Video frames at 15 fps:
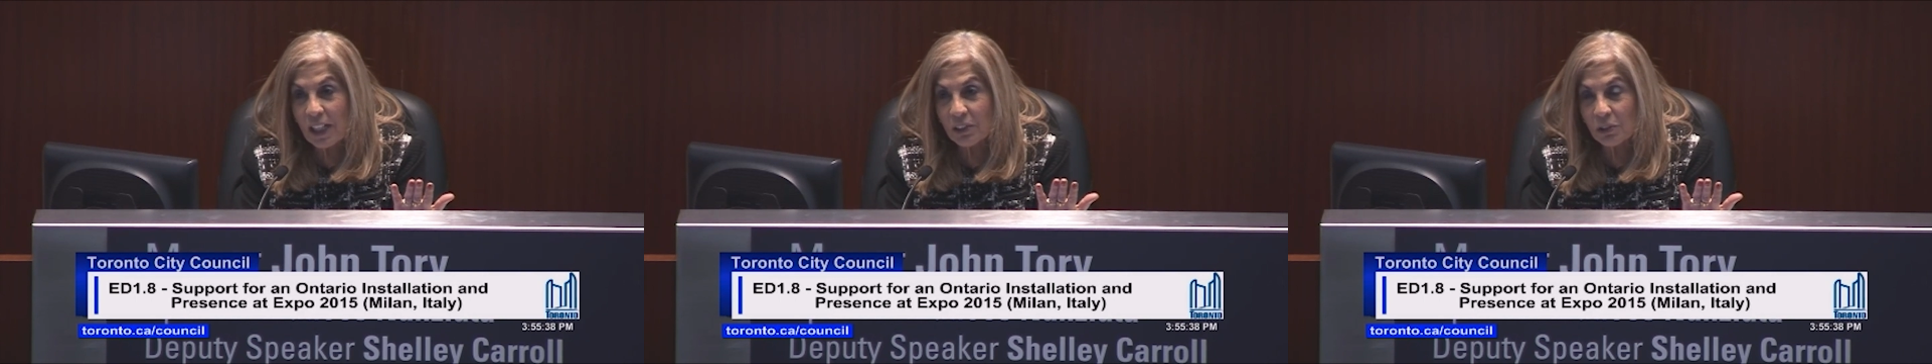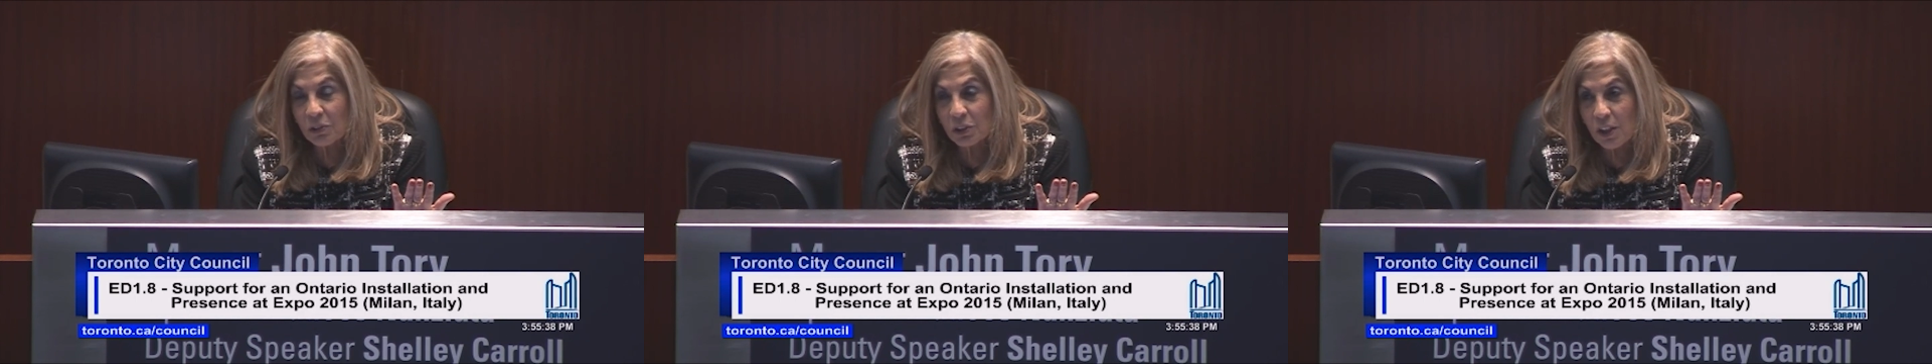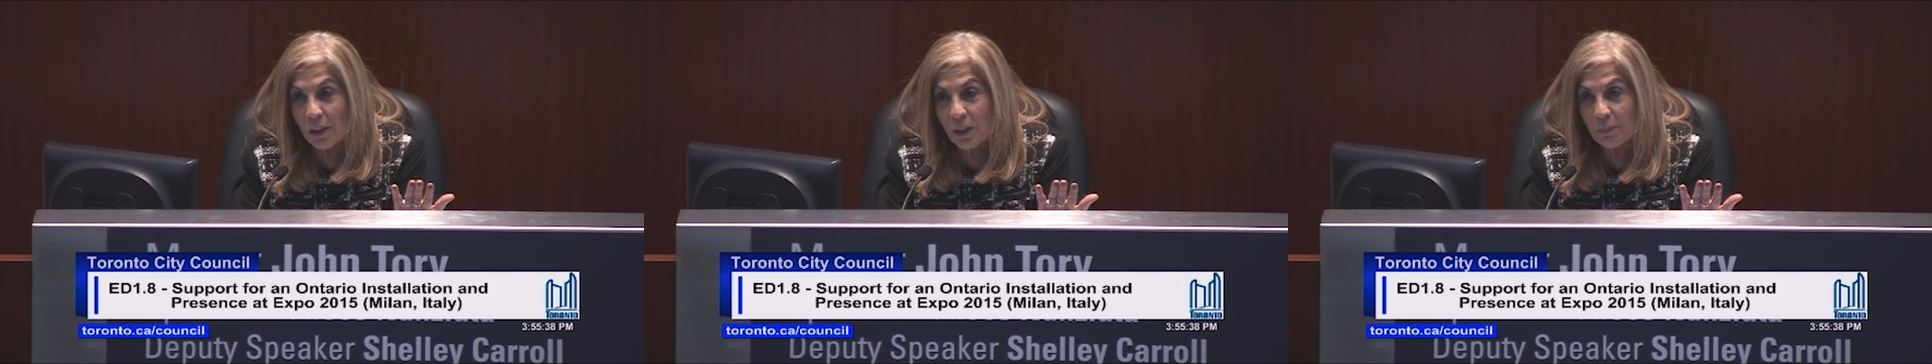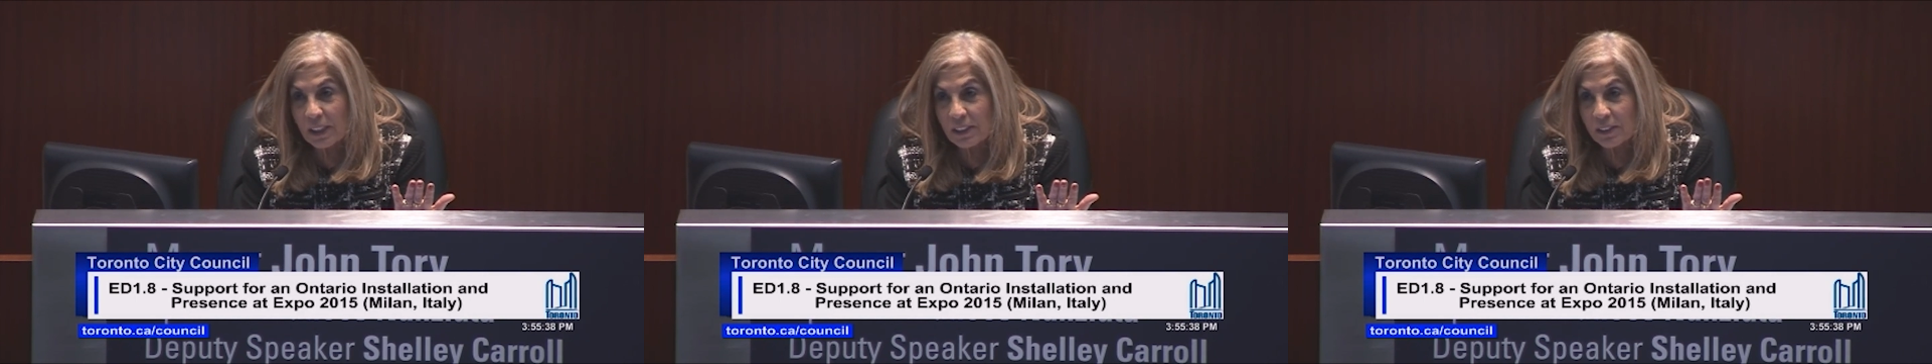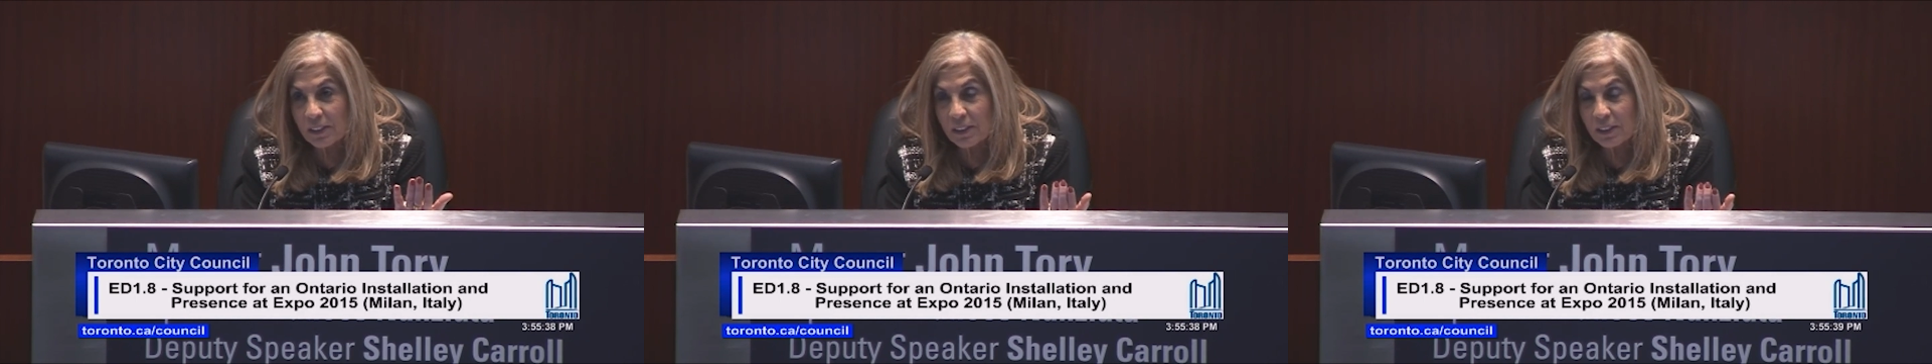those
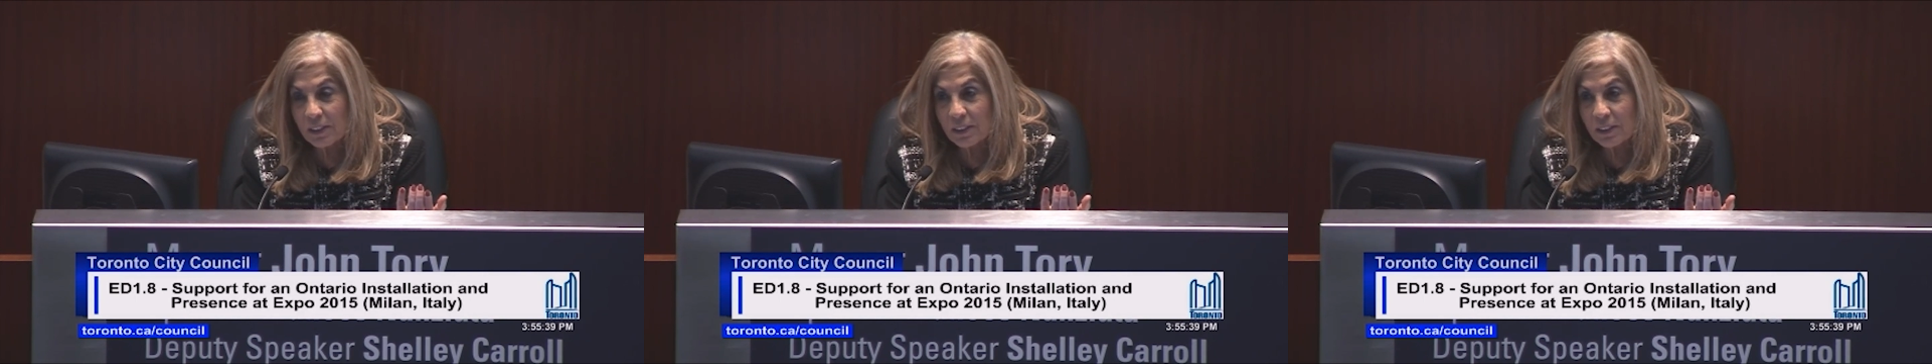comments.